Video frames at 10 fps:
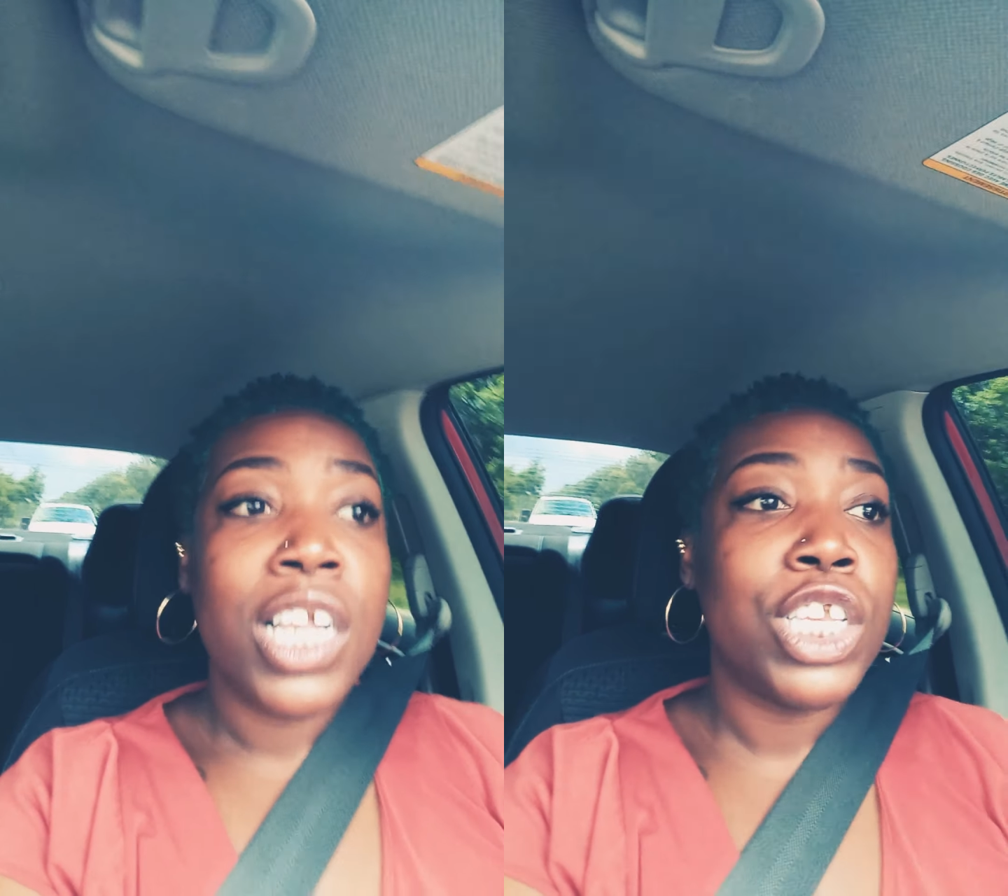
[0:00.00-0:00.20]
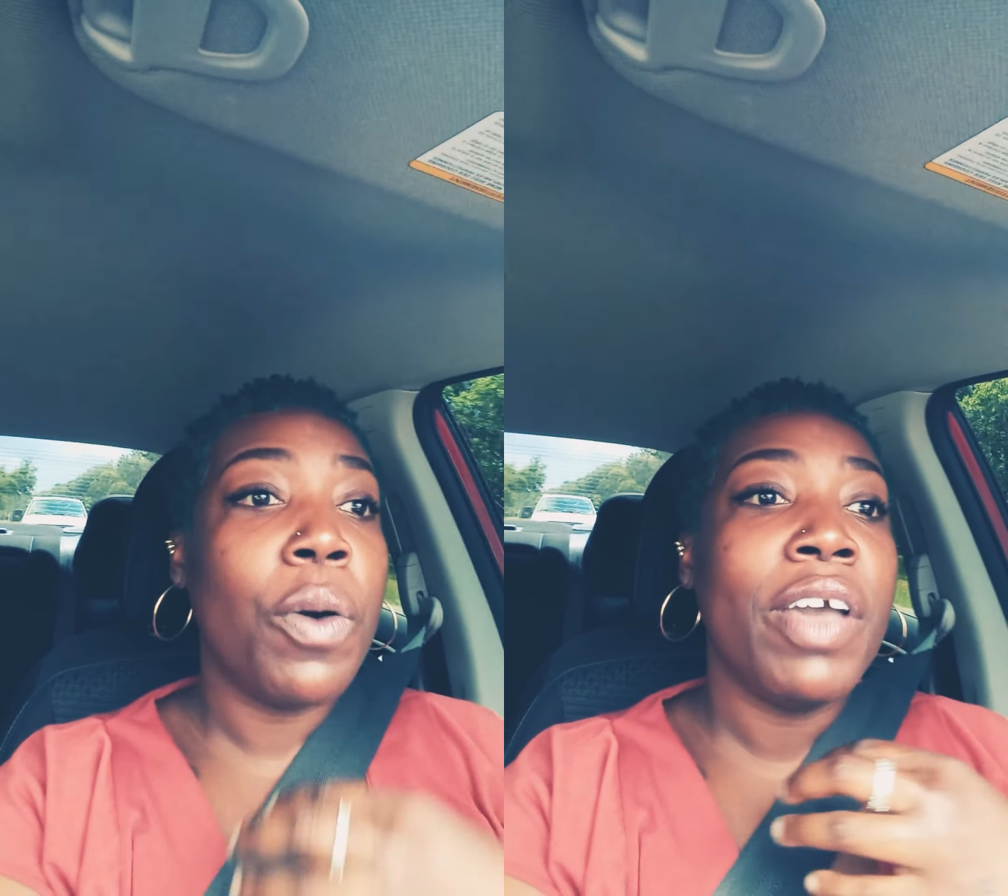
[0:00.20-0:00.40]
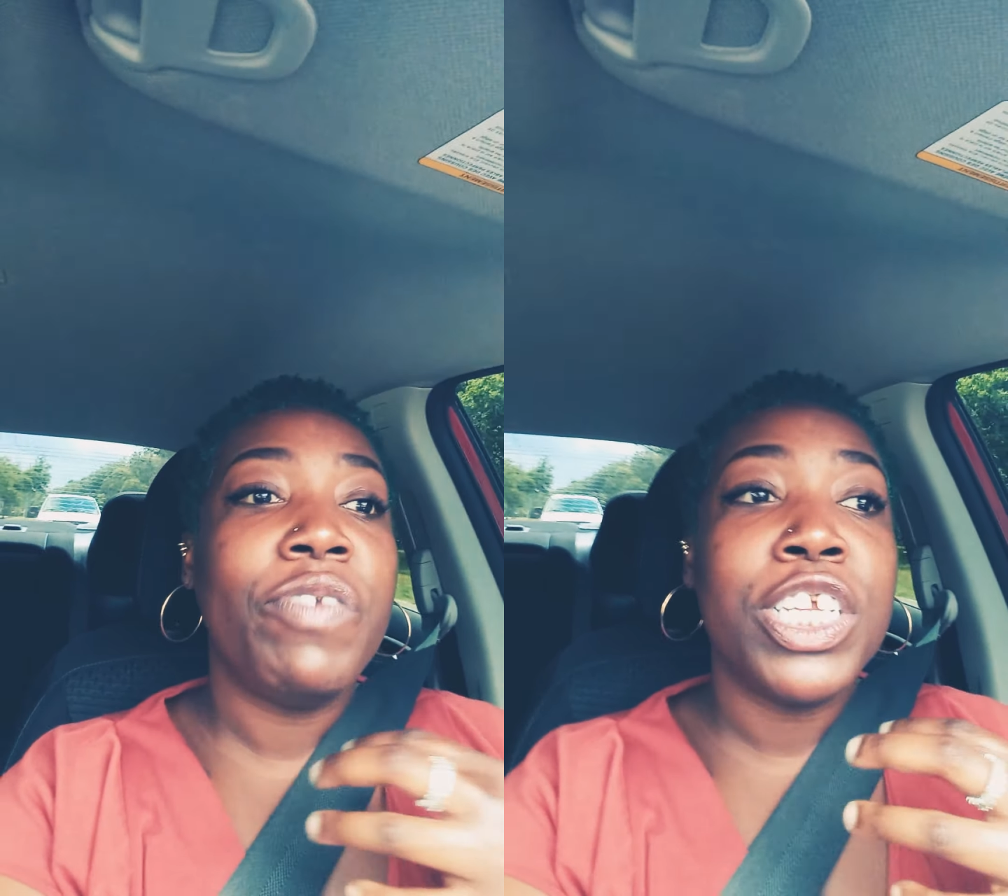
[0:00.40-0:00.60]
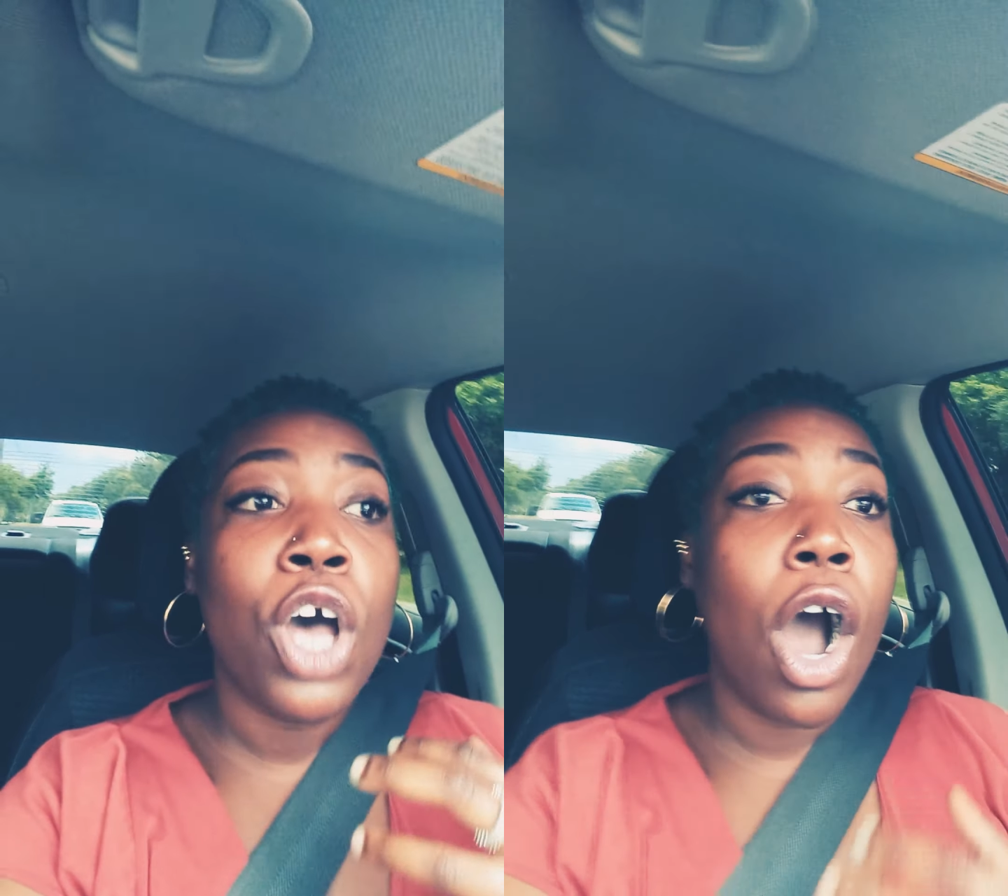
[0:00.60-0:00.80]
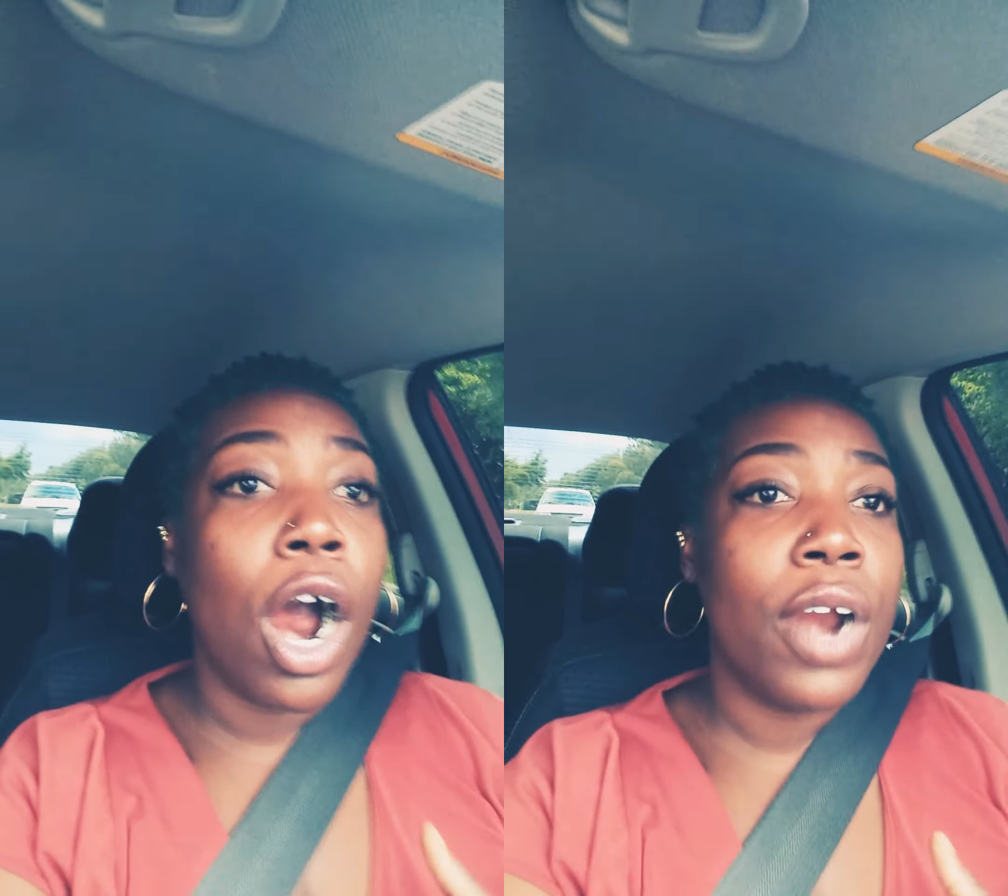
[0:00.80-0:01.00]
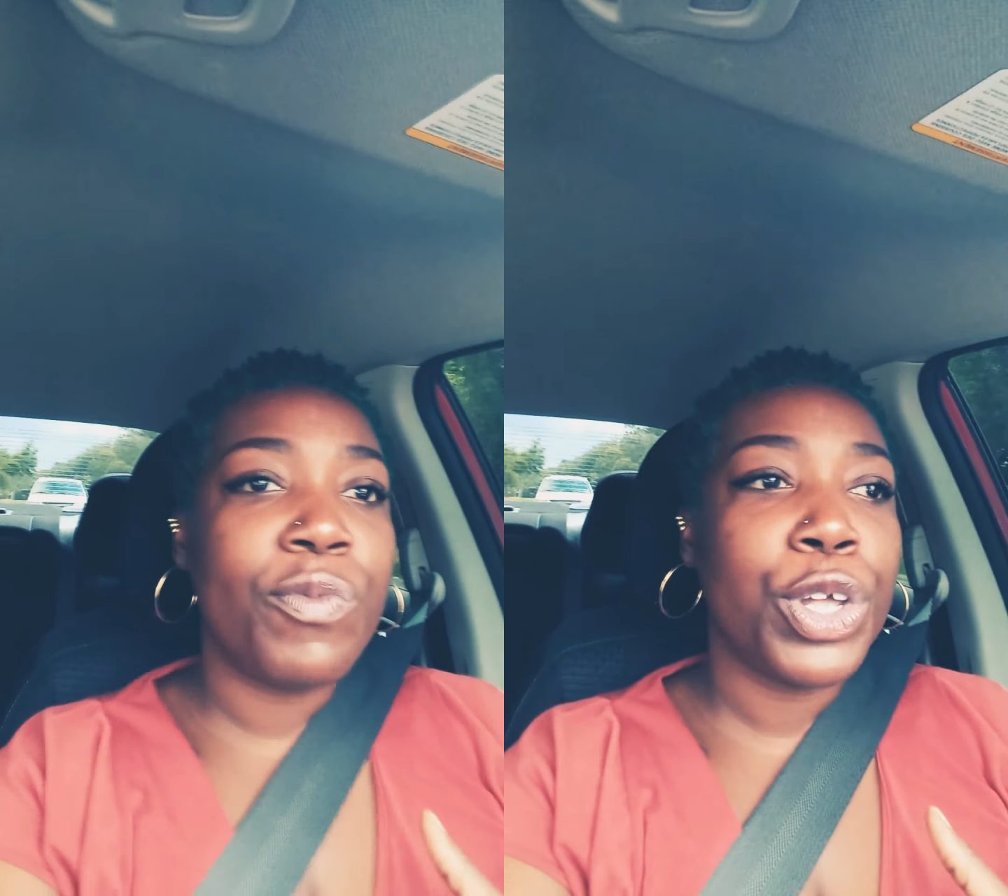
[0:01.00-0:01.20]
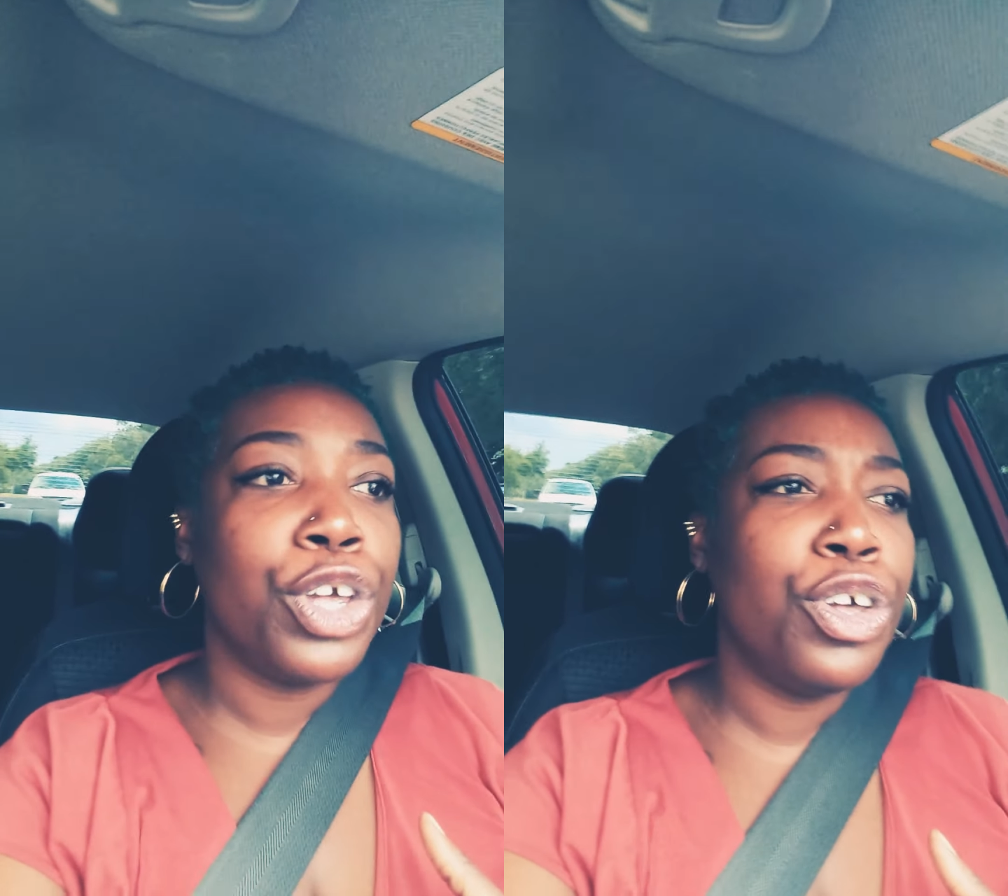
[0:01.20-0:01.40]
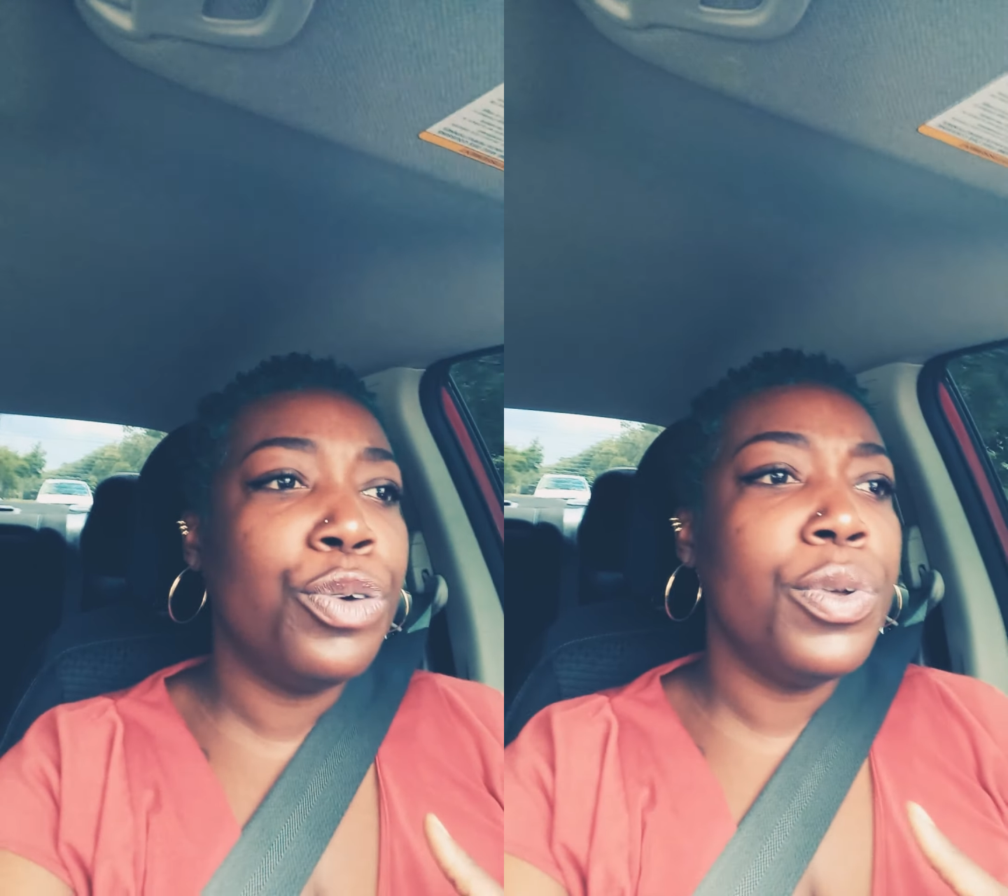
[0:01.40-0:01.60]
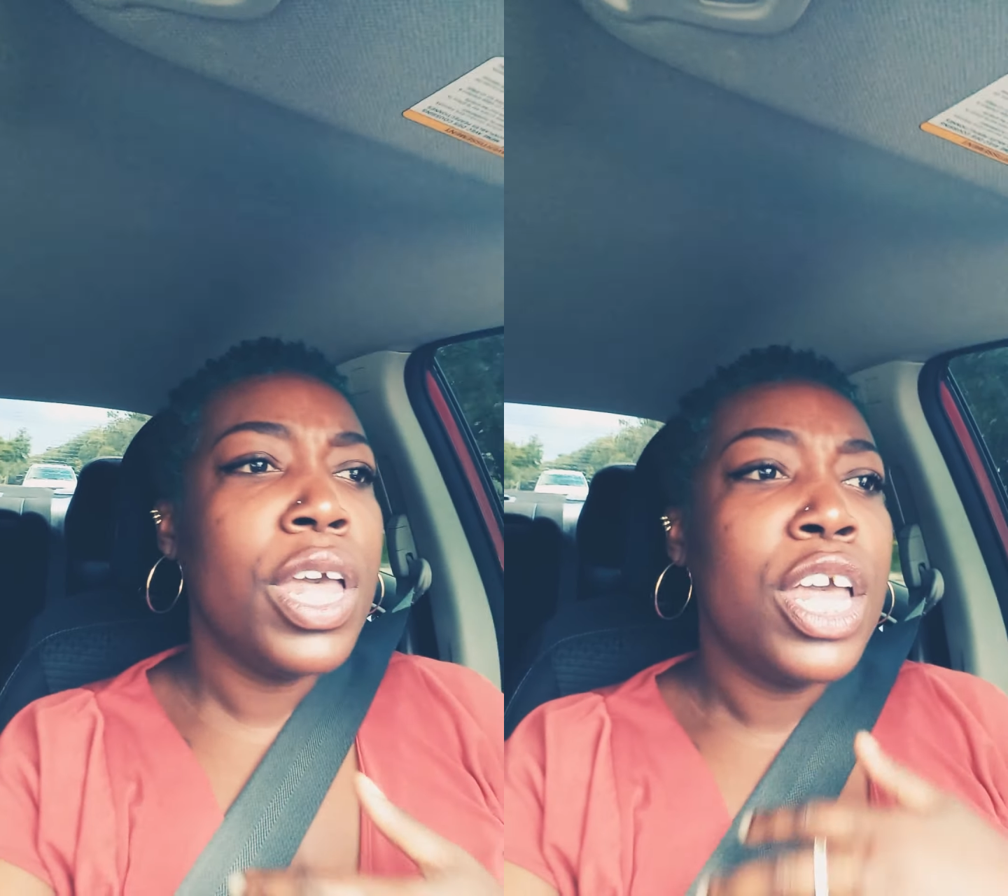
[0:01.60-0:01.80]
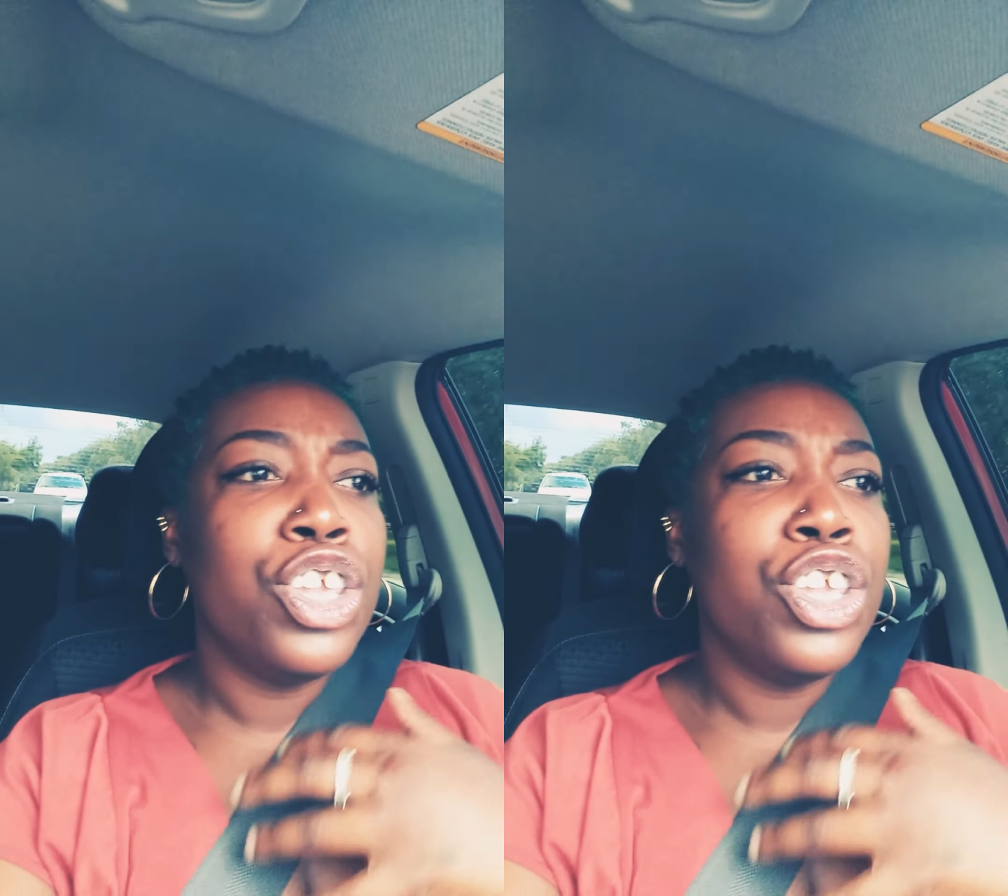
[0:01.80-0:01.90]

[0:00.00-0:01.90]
So if it's hard for you,